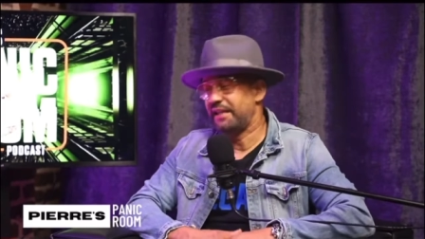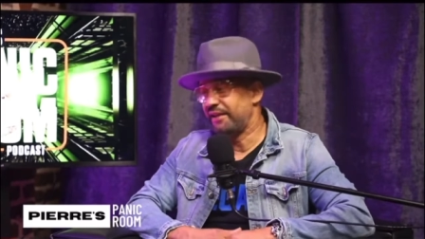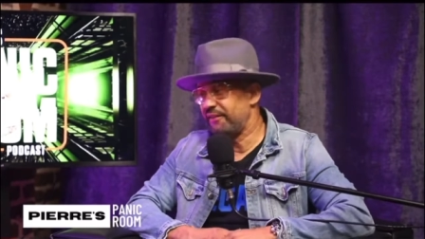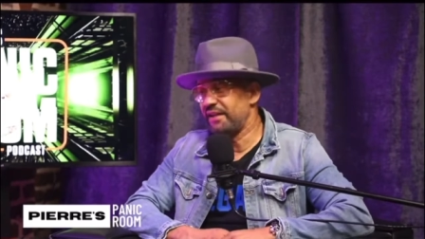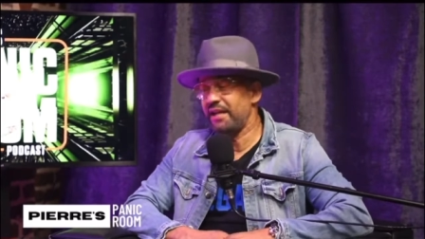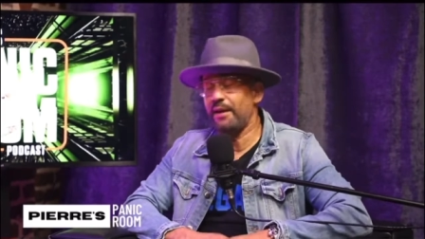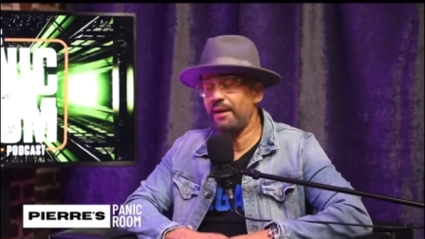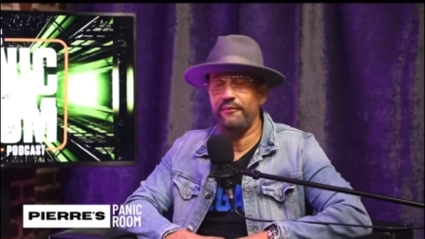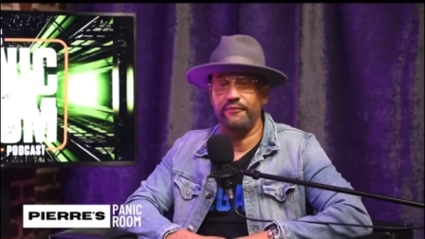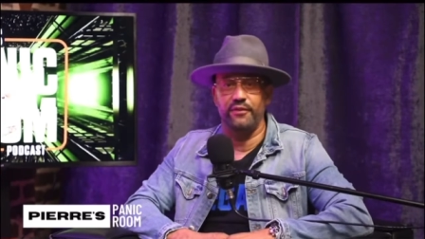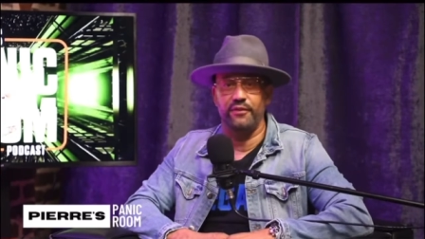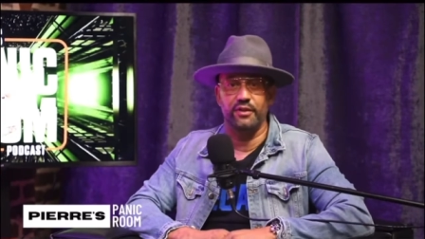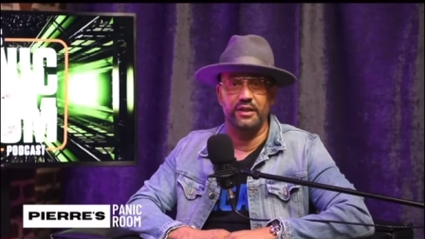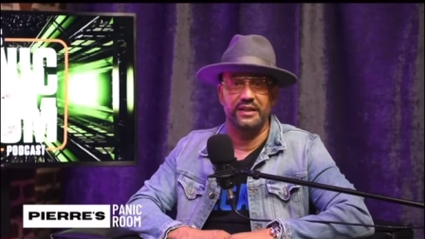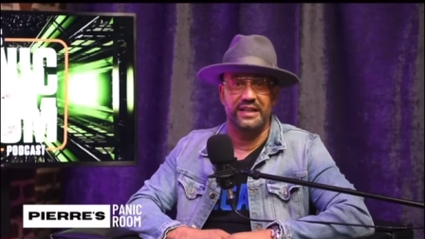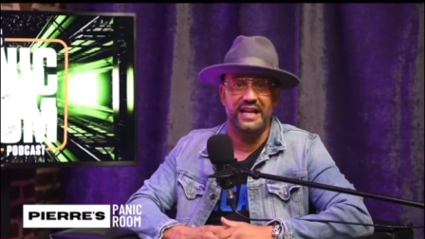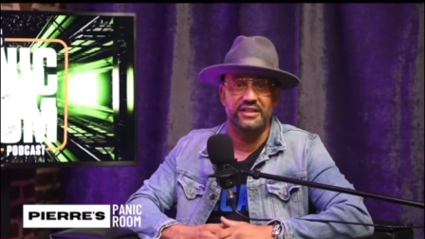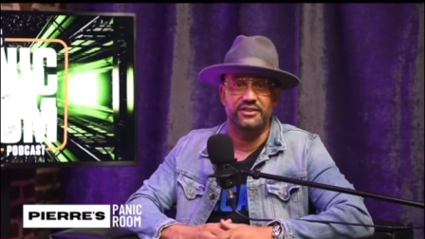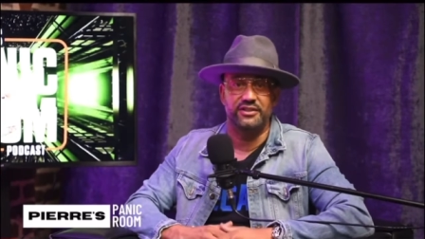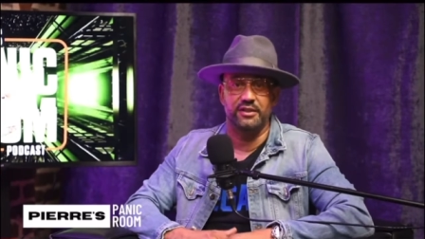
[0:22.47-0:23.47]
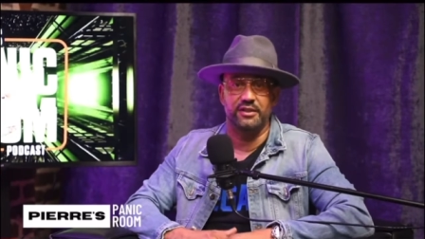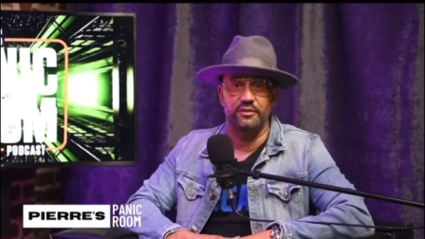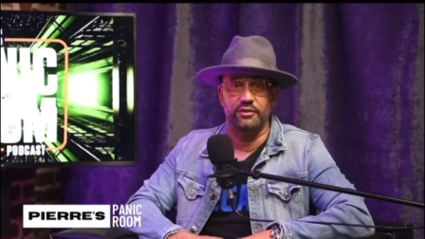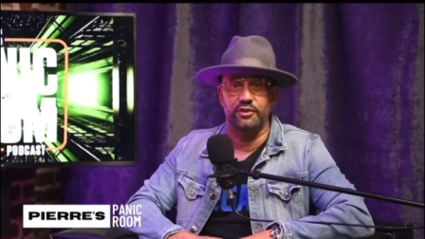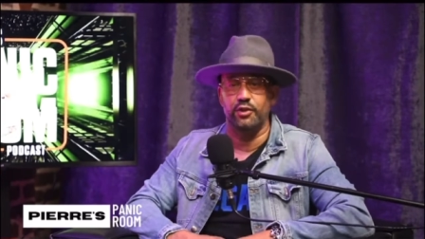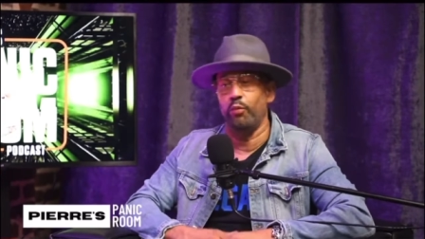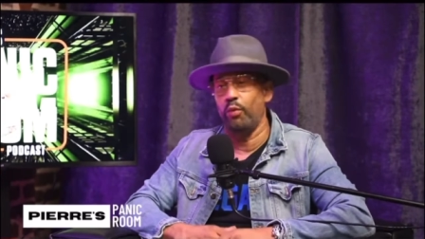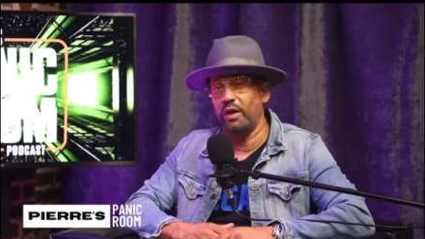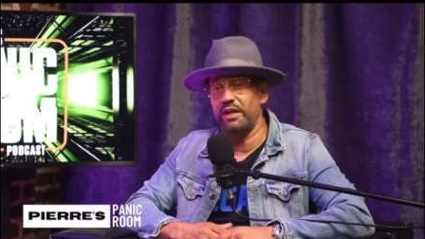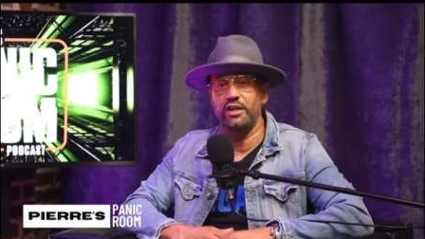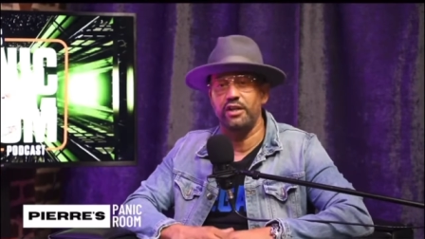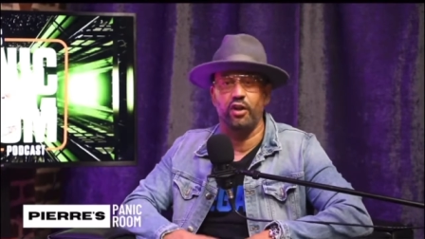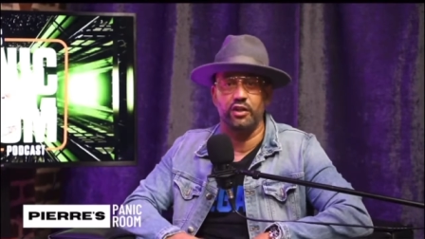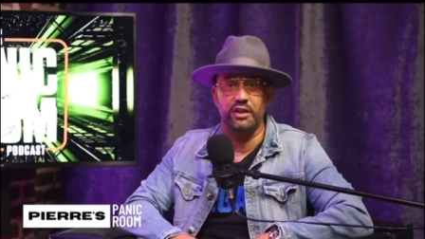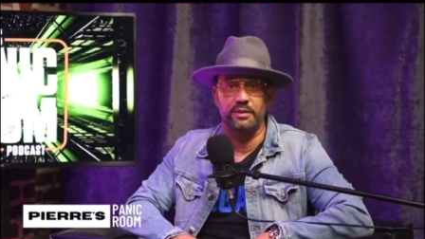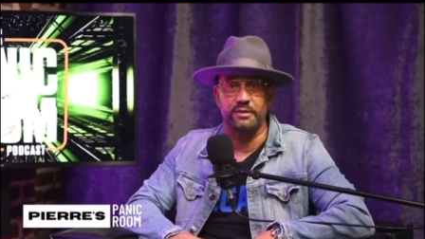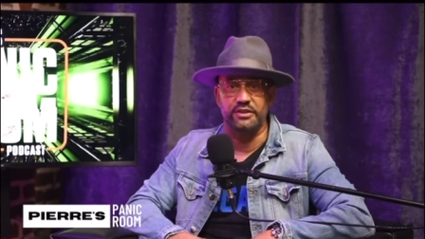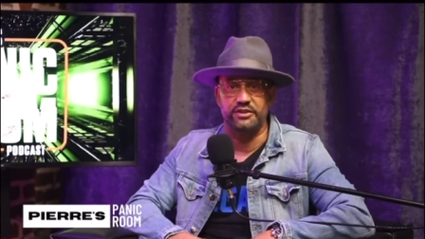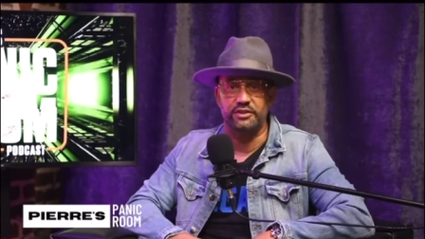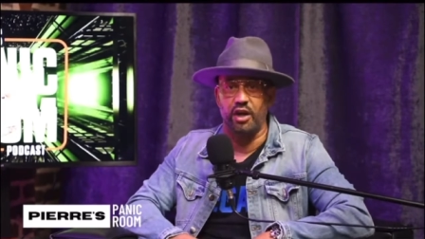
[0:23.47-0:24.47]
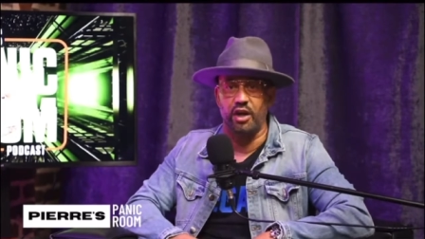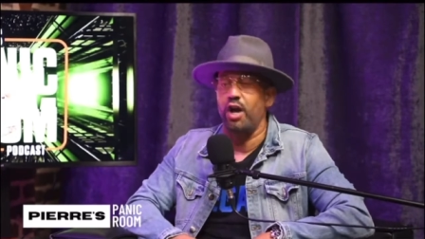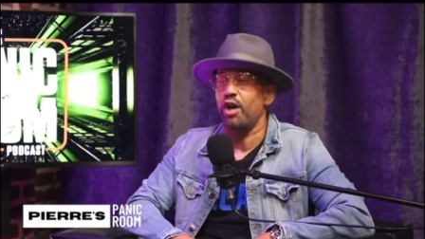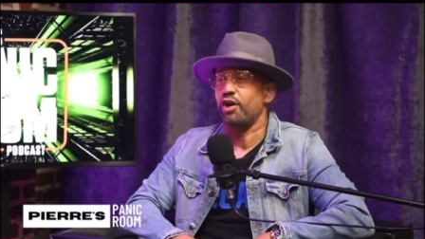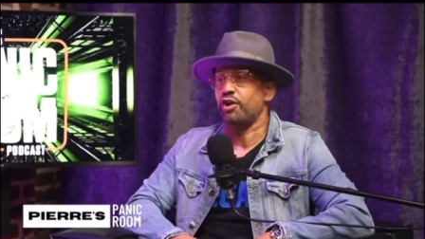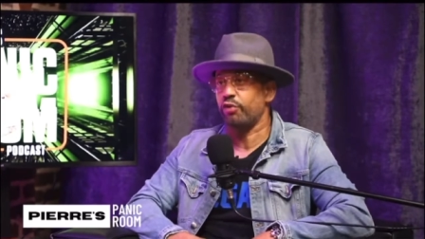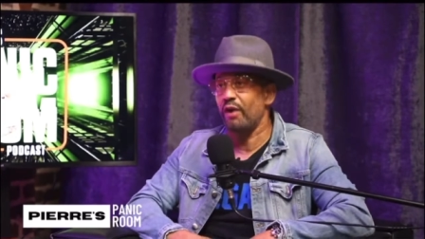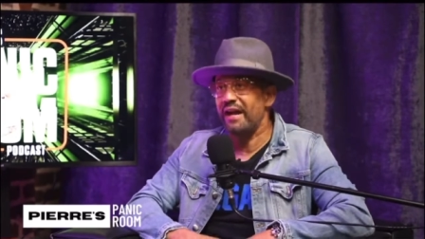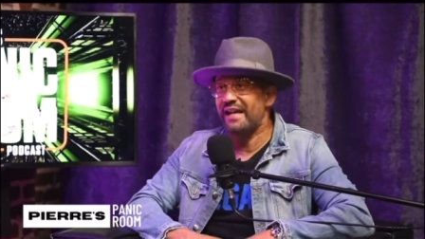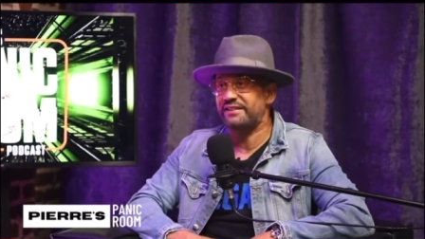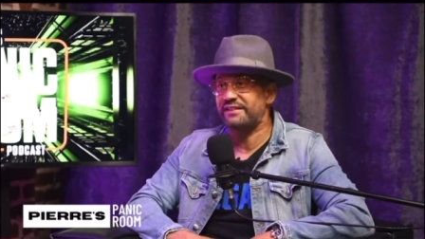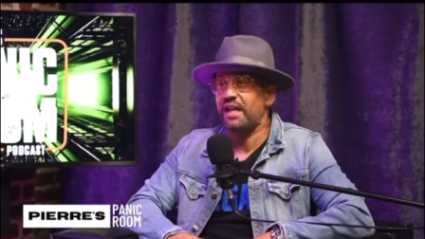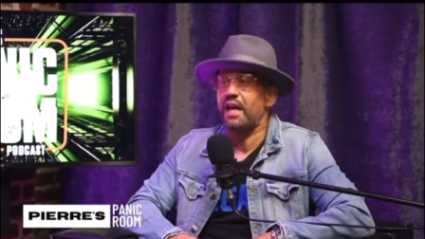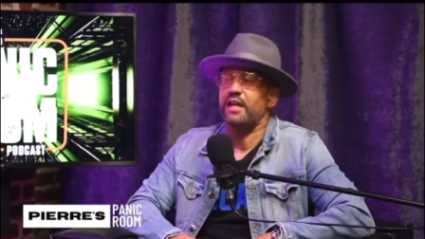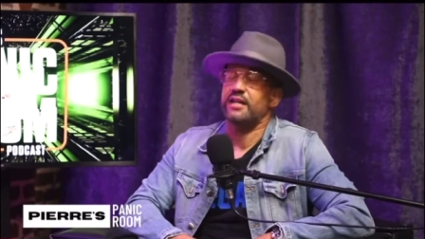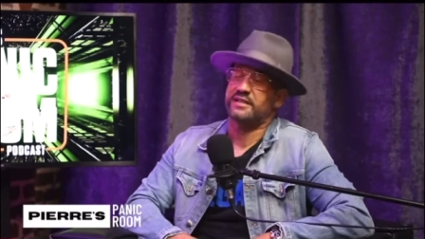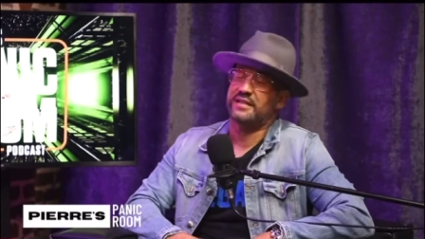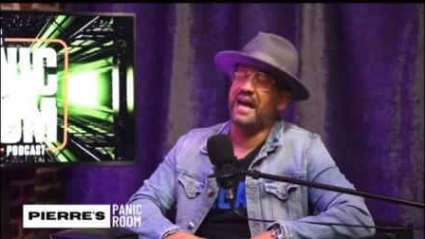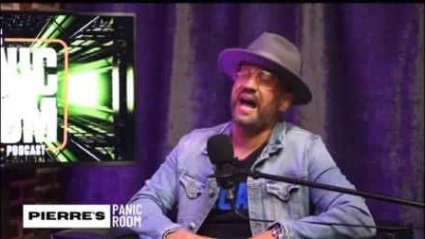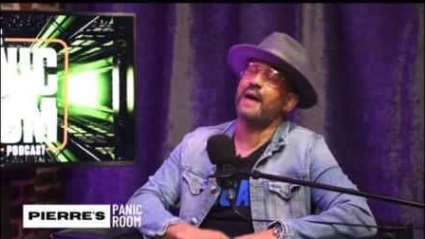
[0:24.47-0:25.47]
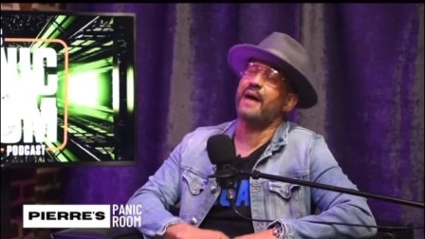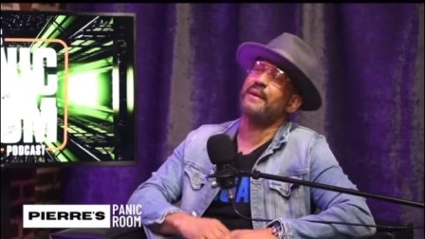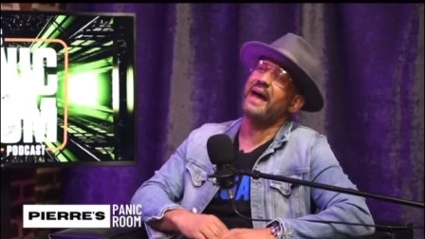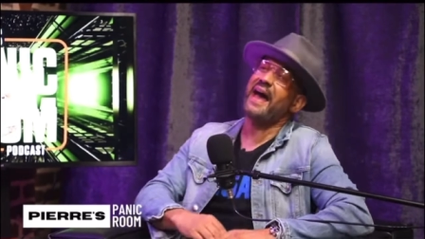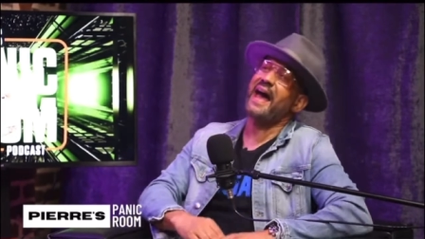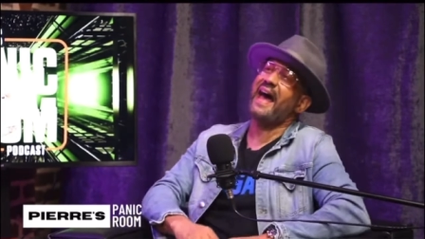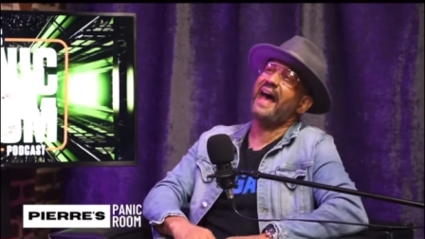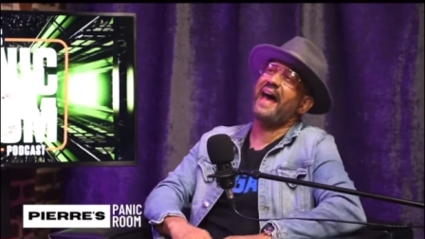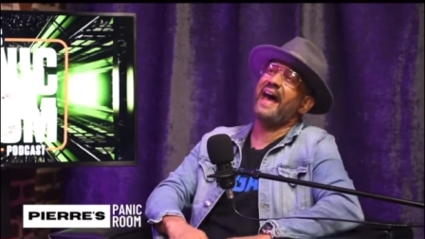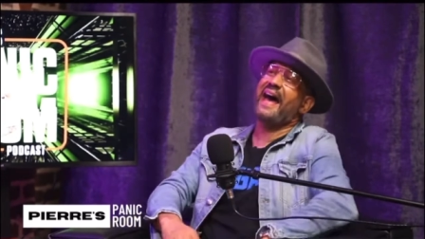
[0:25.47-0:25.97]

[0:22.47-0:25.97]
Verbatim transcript: Give it up for the legend, the one and only Mr. Chris Thomas.